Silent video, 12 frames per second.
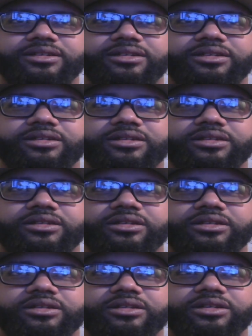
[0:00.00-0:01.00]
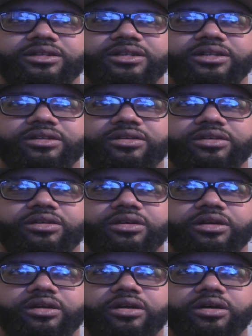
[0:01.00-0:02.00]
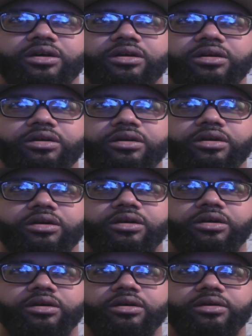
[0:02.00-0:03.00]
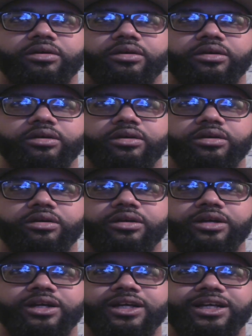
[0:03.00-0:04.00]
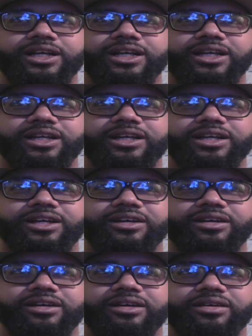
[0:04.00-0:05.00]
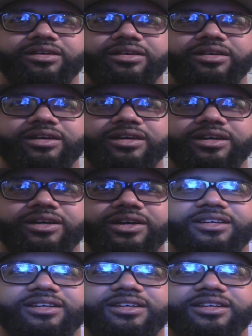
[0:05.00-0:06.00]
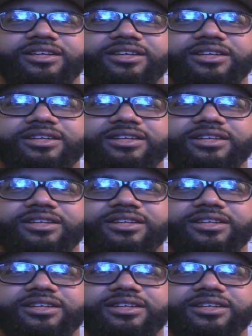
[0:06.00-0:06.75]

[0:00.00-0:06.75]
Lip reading: Nobody speaks.